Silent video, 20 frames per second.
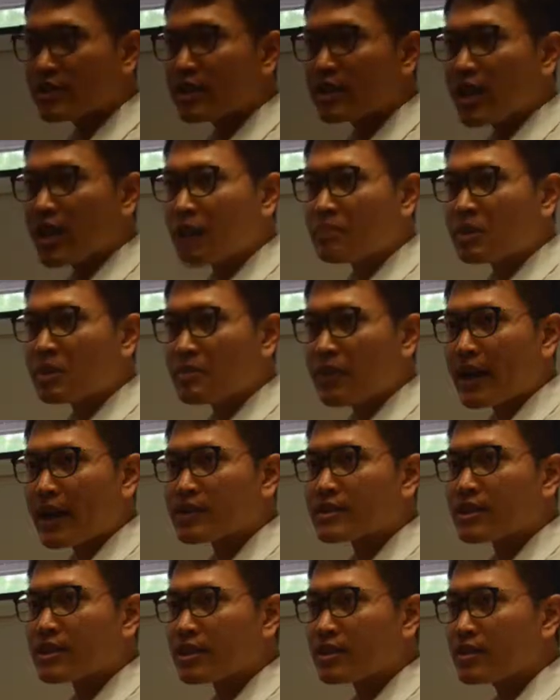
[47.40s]
the
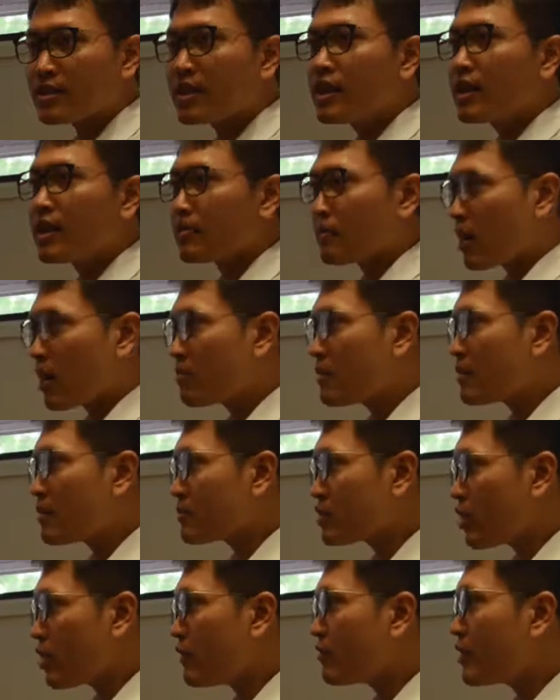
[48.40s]
optimizing
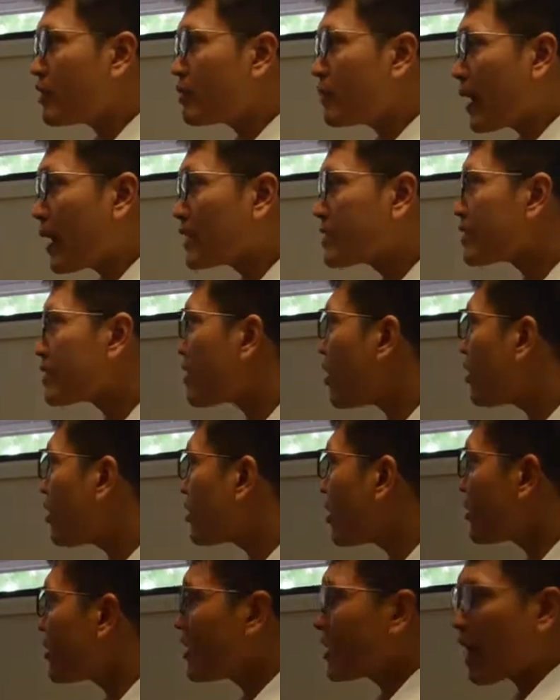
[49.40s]
problem-solving
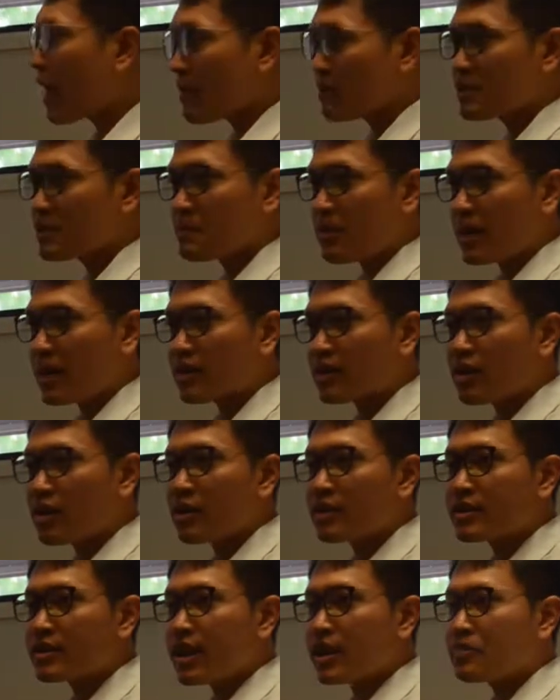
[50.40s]
Pentagon, or the Ops
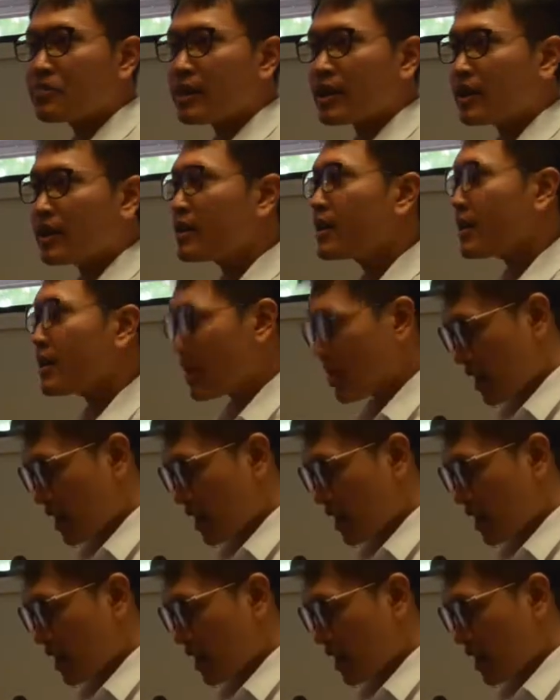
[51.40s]
Pentagon, can be